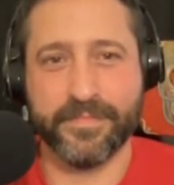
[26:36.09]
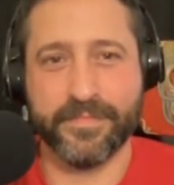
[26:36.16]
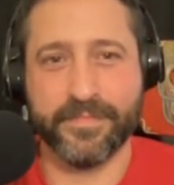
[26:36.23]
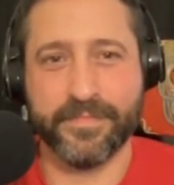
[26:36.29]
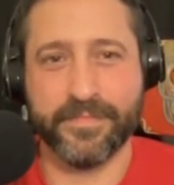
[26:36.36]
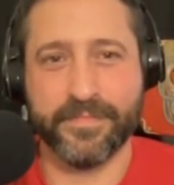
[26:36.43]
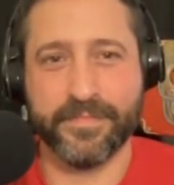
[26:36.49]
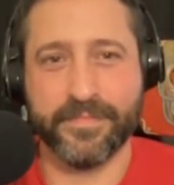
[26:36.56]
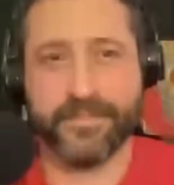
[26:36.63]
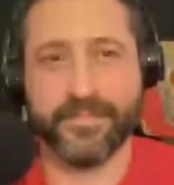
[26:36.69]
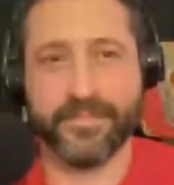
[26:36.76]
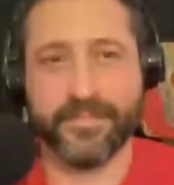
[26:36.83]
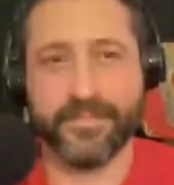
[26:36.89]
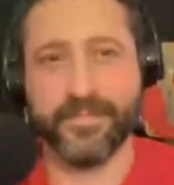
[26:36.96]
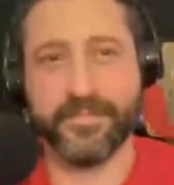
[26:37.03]

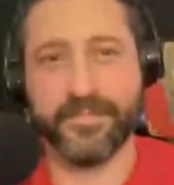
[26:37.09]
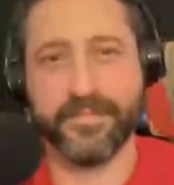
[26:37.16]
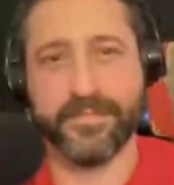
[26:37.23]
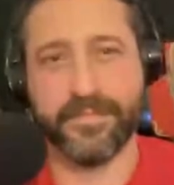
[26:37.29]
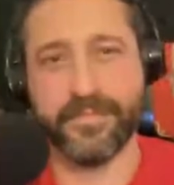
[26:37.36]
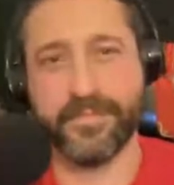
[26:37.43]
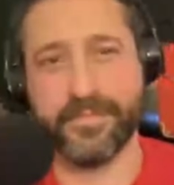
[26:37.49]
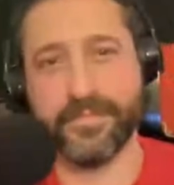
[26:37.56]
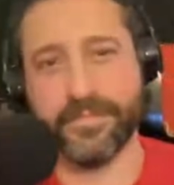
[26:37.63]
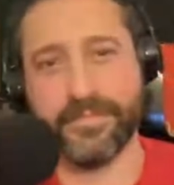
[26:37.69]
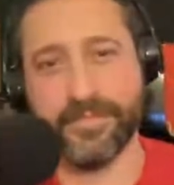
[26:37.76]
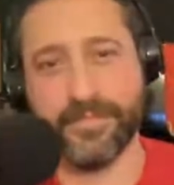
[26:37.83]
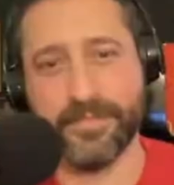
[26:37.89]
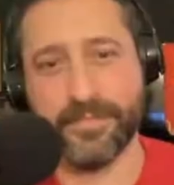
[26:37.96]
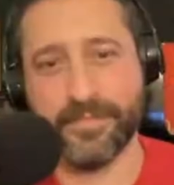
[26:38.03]

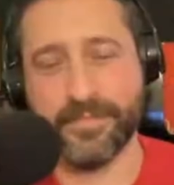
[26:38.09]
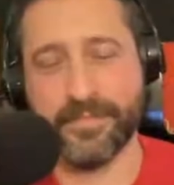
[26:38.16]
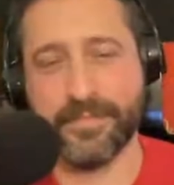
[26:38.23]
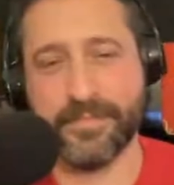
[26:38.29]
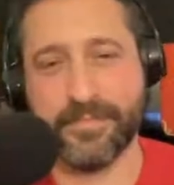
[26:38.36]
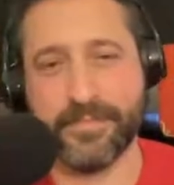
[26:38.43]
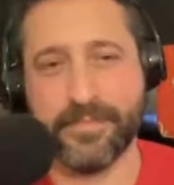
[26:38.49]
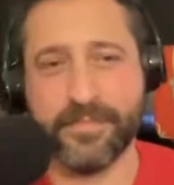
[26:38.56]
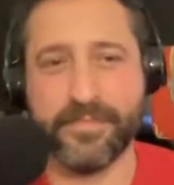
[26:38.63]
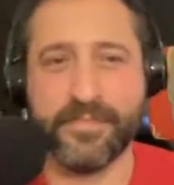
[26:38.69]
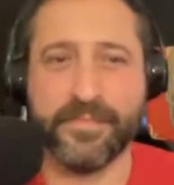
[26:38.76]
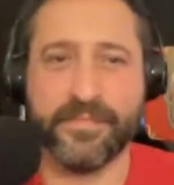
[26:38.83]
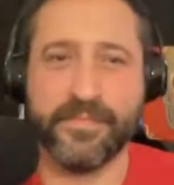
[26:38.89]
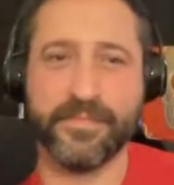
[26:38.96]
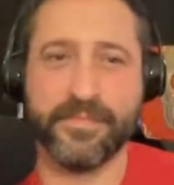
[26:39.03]

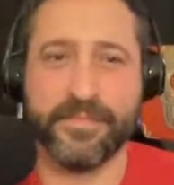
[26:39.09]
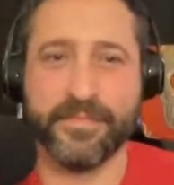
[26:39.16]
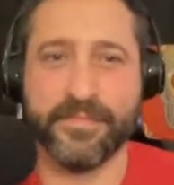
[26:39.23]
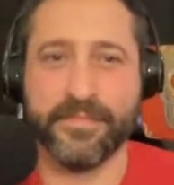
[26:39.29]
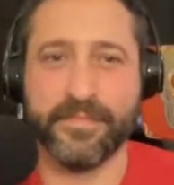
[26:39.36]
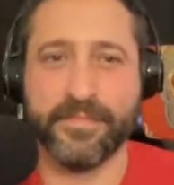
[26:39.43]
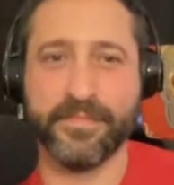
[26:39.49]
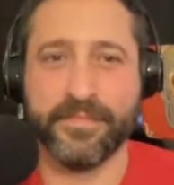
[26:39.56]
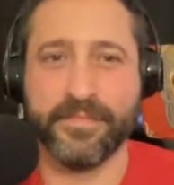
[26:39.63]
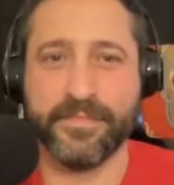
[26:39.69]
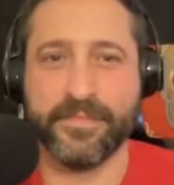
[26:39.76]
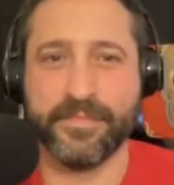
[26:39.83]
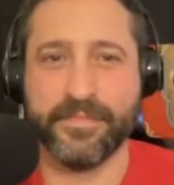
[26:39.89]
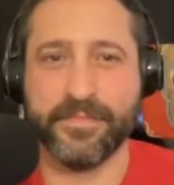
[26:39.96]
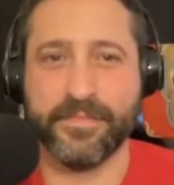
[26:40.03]

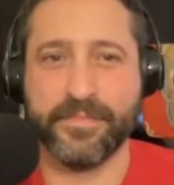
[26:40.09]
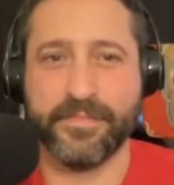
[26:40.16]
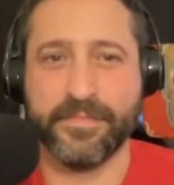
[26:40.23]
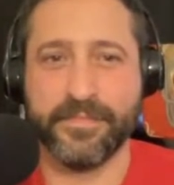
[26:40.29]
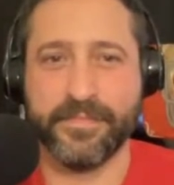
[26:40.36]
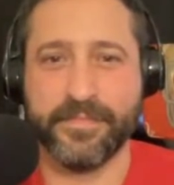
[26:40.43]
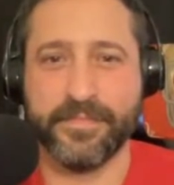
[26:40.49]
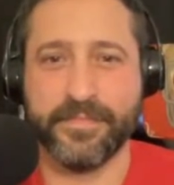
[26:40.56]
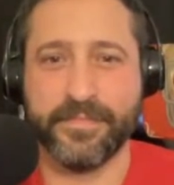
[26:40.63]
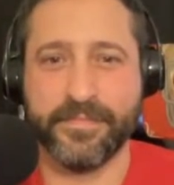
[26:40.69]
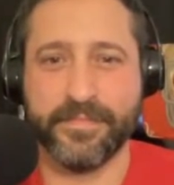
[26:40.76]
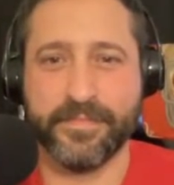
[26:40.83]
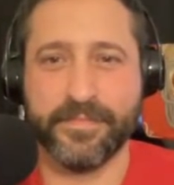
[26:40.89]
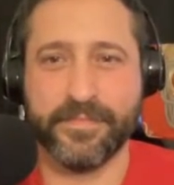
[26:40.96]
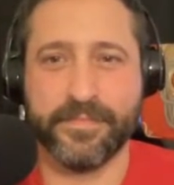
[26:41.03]

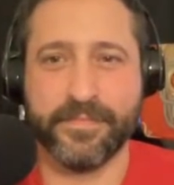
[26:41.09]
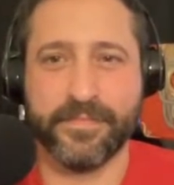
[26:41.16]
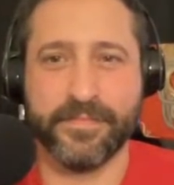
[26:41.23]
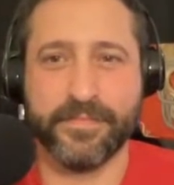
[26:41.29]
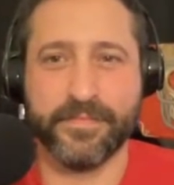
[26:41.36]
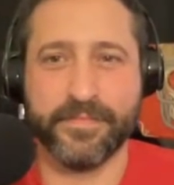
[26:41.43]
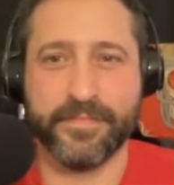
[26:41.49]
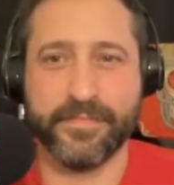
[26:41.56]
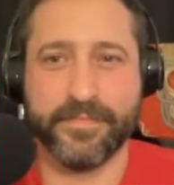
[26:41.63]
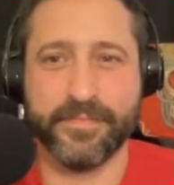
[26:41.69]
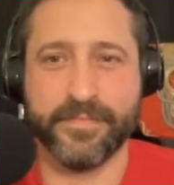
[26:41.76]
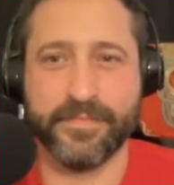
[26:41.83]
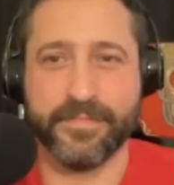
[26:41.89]
The person shown says nothing.